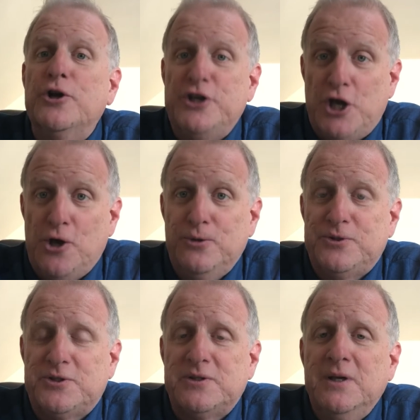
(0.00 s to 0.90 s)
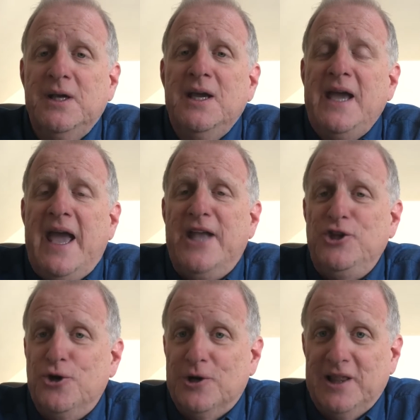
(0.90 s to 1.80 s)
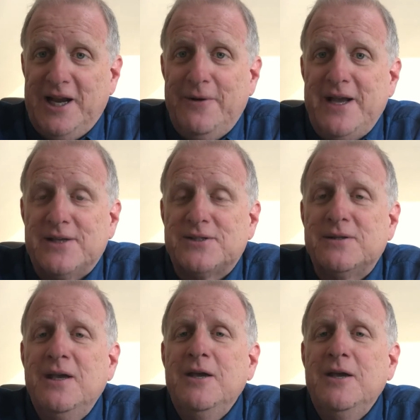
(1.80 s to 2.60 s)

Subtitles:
notes and your lyrics,